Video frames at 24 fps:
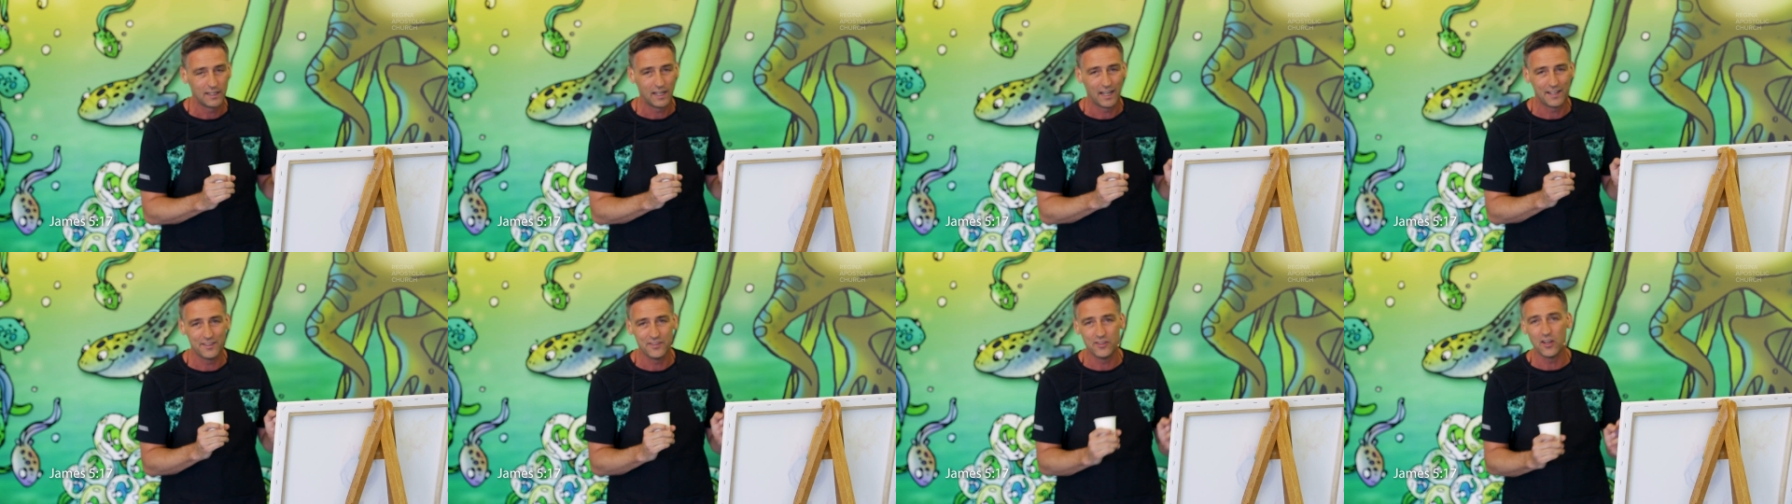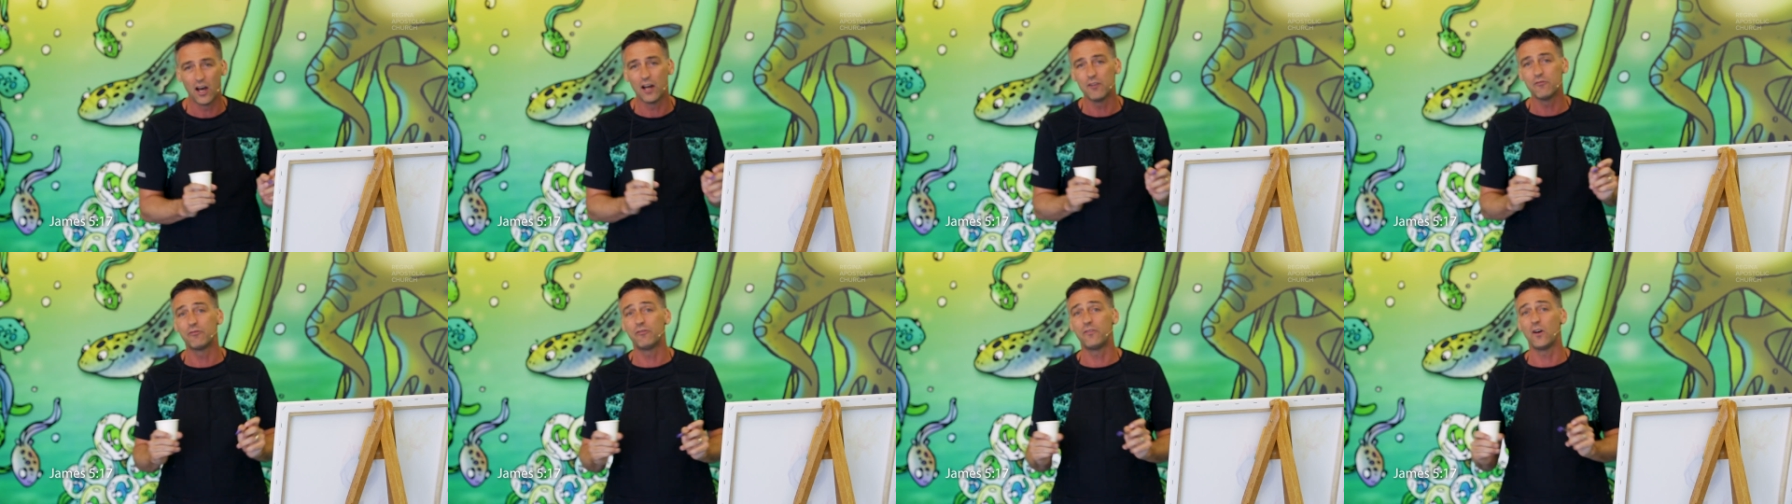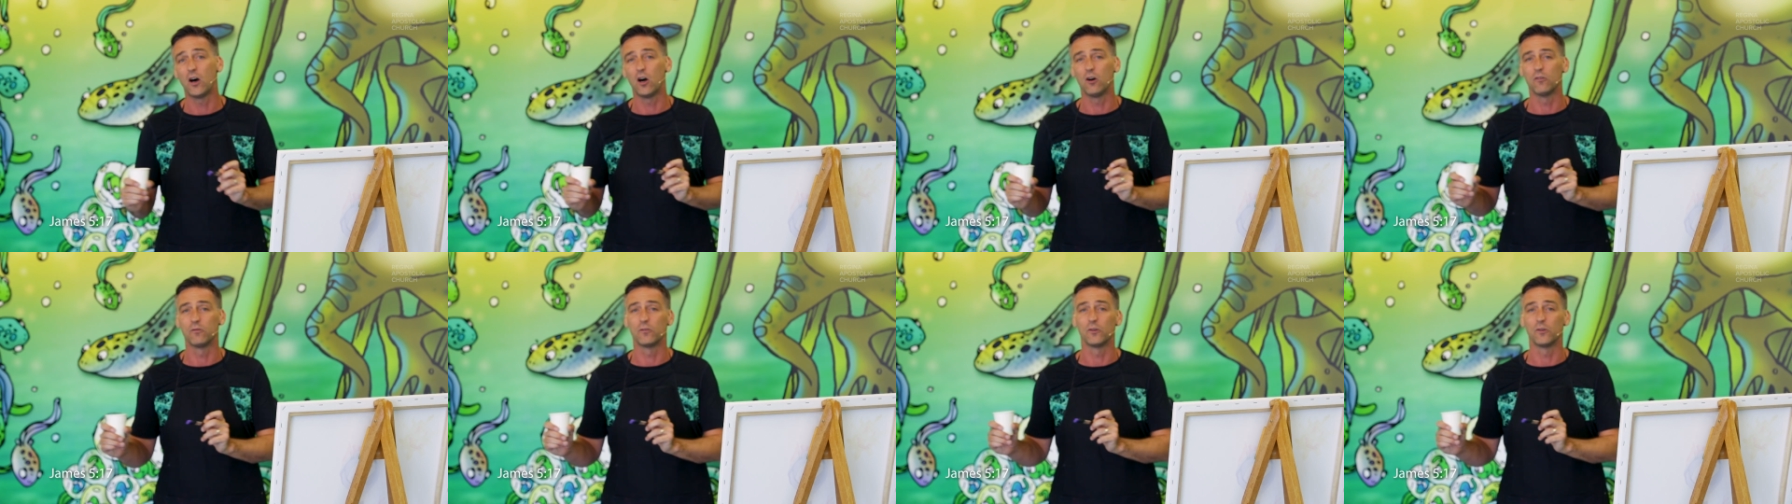and none
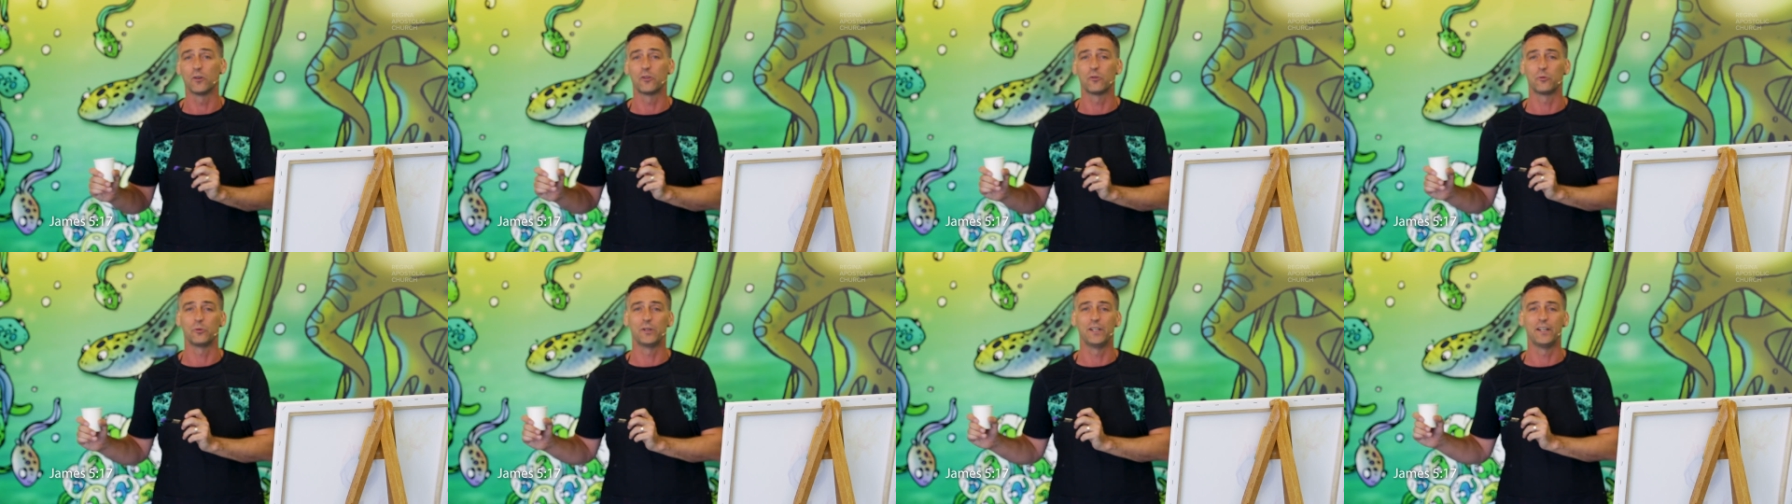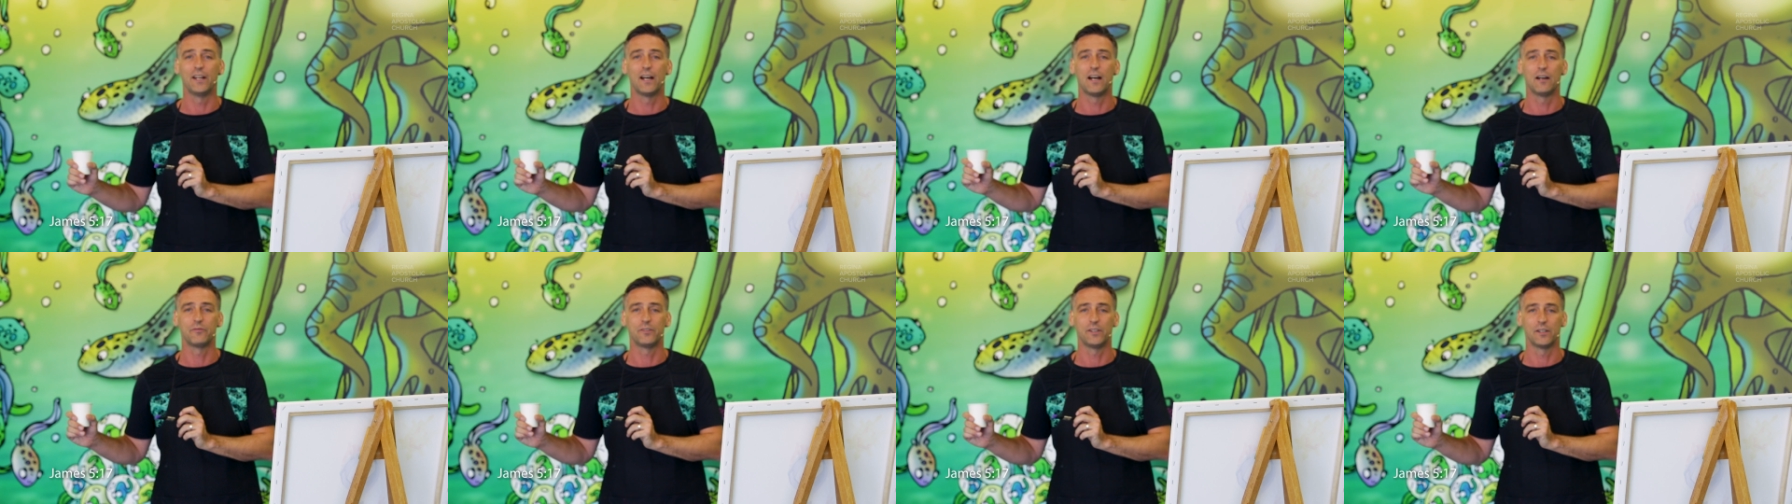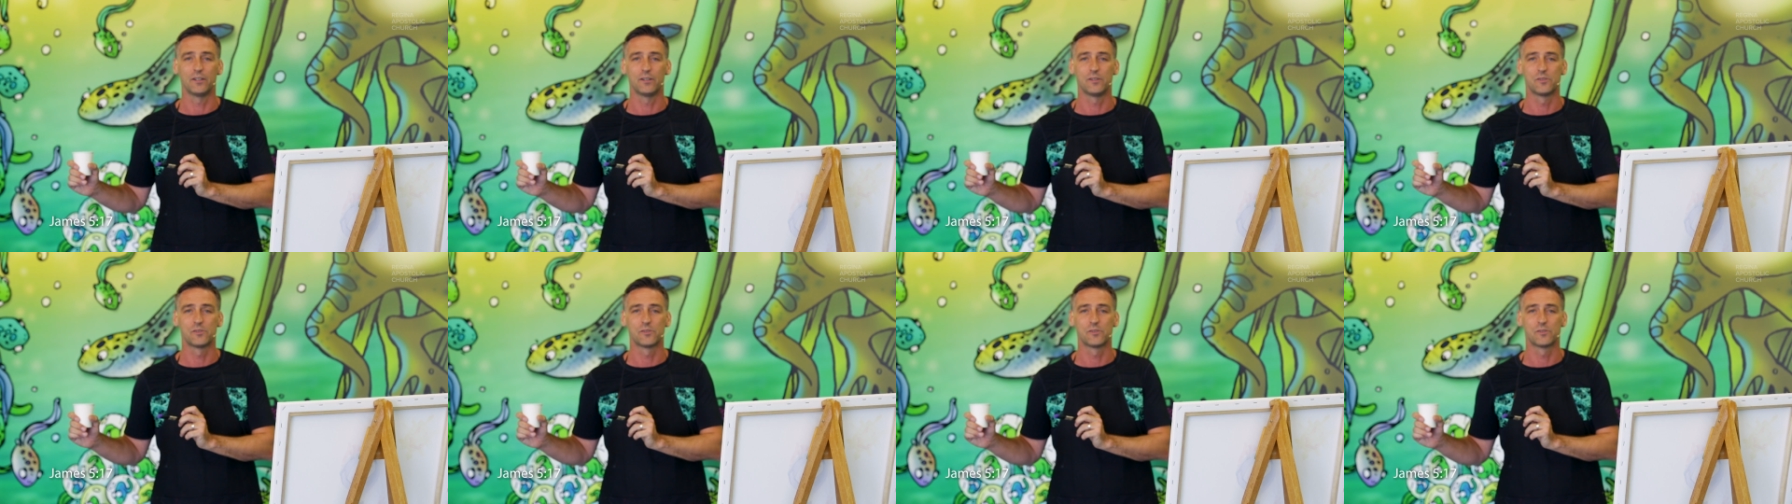fell for three and a half
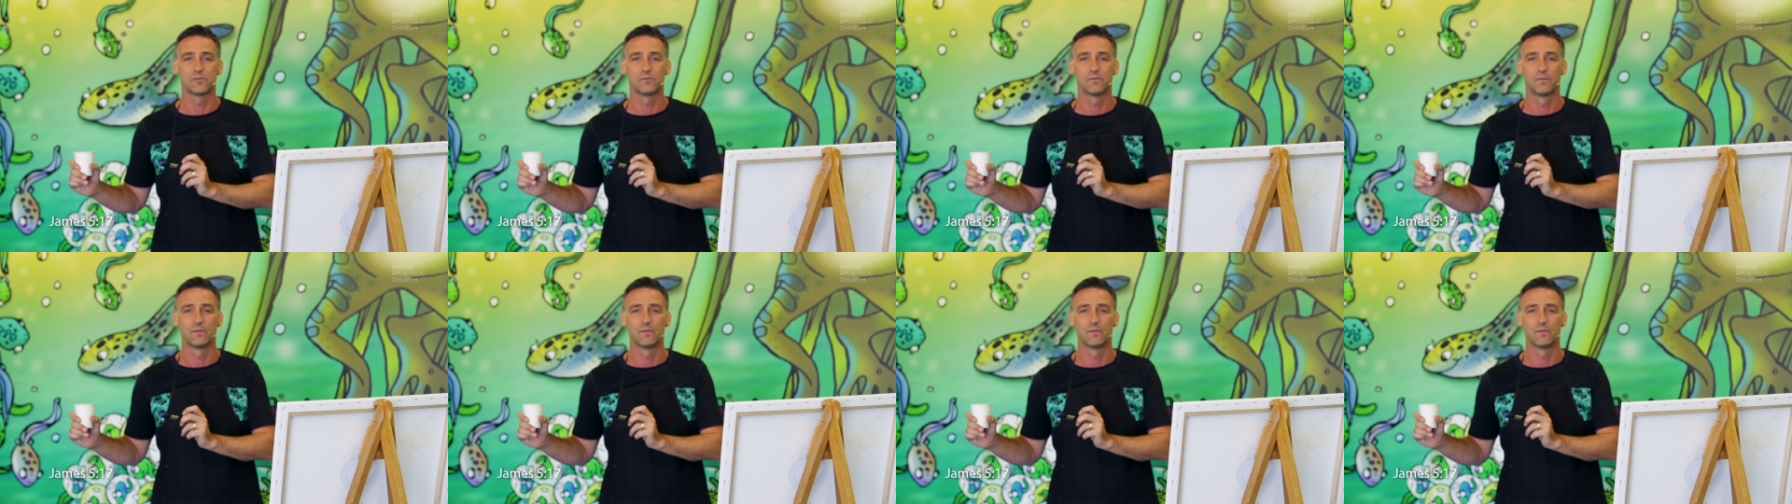years.